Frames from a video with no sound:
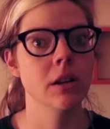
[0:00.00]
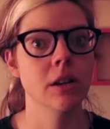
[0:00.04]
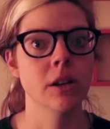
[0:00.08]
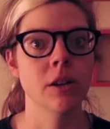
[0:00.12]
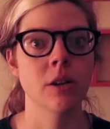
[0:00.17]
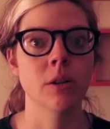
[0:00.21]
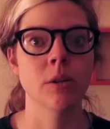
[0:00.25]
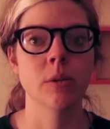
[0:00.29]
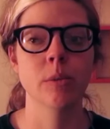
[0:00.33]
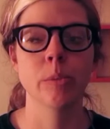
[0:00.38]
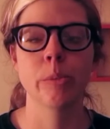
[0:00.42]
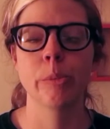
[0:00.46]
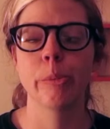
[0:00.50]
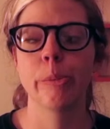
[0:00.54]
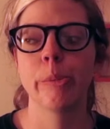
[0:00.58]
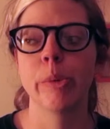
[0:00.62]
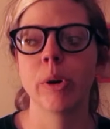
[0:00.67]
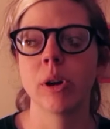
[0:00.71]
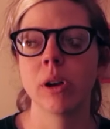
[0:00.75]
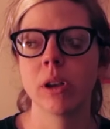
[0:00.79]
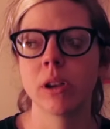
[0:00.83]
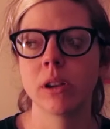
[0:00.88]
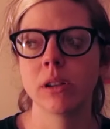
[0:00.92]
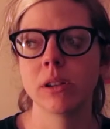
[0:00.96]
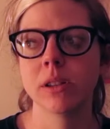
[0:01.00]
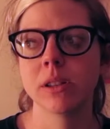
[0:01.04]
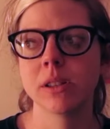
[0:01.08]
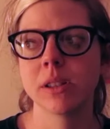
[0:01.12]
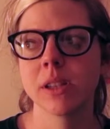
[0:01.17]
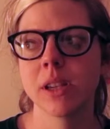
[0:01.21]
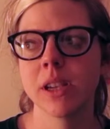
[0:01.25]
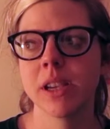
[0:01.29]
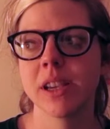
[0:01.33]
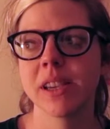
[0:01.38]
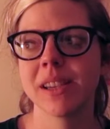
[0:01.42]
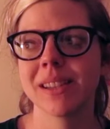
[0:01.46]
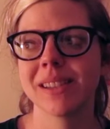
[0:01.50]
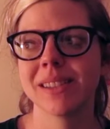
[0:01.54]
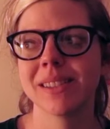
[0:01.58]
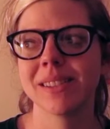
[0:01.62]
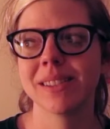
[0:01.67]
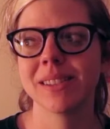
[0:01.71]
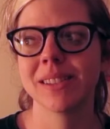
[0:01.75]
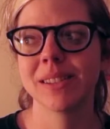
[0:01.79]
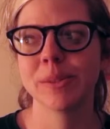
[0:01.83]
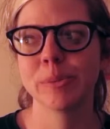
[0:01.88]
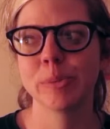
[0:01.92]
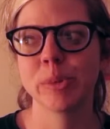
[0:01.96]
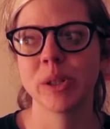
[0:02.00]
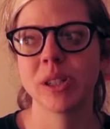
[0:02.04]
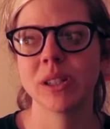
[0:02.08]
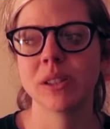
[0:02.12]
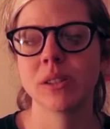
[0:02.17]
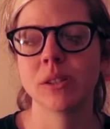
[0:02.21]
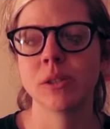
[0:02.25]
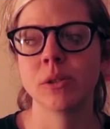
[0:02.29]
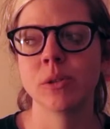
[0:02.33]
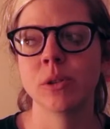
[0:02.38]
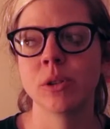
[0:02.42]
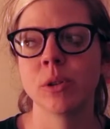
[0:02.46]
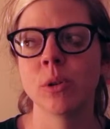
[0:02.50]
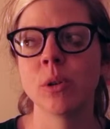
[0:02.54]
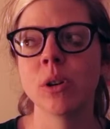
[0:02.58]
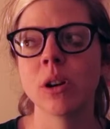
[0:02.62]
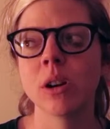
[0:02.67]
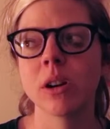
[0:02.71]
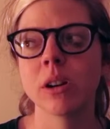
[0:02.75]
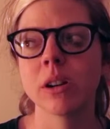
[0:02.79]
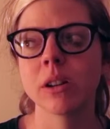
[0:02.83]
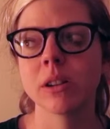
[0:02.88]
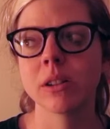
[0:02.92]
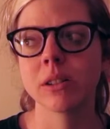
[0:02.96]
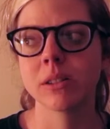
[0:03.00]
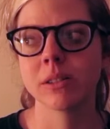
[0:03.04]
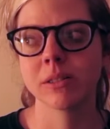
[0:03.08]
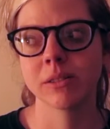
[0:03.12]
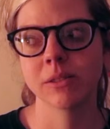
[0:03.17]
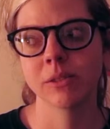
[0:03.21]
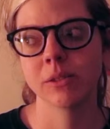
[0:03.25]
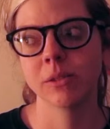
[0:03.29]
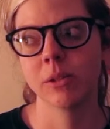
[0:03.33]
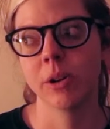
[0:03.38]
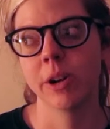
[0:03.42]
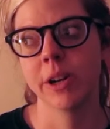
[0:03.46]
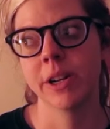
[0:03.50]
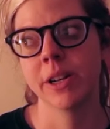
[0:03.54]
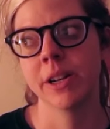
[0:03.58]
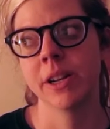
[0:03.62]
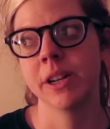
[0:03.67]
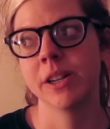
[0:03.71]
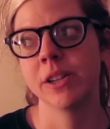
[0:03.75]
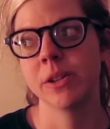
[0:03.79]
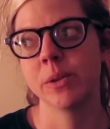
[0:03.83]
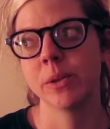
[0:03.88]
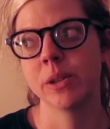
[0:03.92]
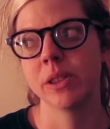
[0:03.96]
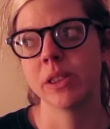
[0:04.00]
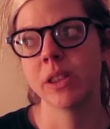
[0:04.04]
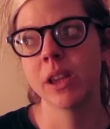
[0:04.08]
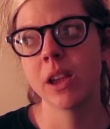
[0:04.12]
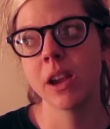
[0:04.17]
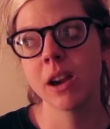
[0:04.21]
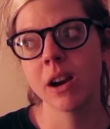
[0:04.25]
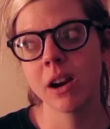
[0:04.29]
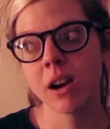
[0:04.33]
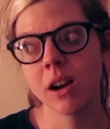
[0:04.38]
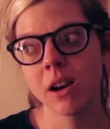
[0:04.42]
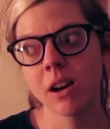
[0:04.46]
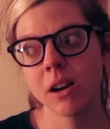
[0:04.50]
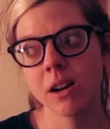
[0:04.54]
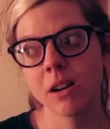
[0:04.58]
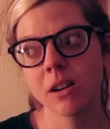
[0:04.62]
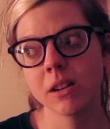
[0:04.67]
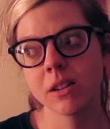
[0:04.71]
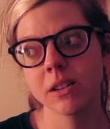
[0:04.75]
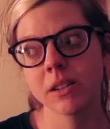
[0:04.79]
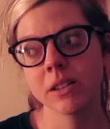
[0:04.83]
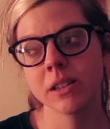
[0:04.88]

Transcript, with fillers: you know. But it's like, but it's New York. Why didn't I do it there,